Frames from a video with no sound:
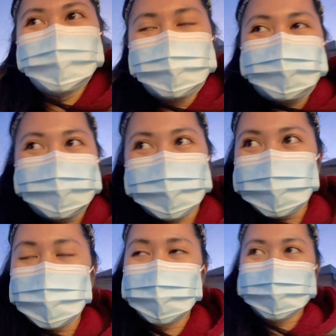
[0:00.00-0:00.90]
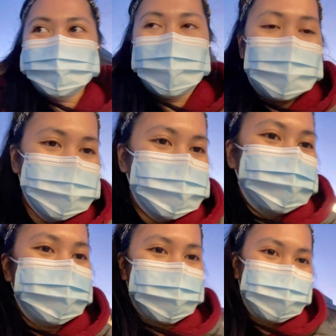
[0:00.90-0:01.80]
we spent about
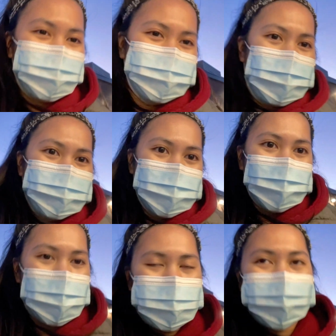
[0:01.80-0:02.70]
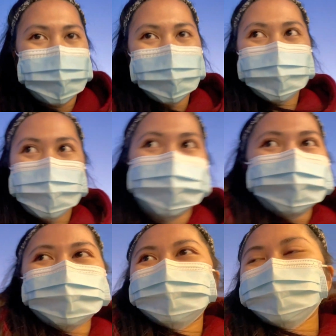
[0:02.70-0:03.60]
maybe an hour and a half in the
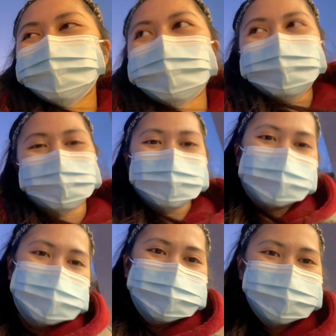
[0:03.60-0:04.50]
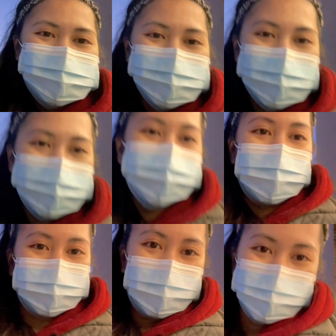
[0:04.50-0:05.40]
grocery store so we're just gonna walk home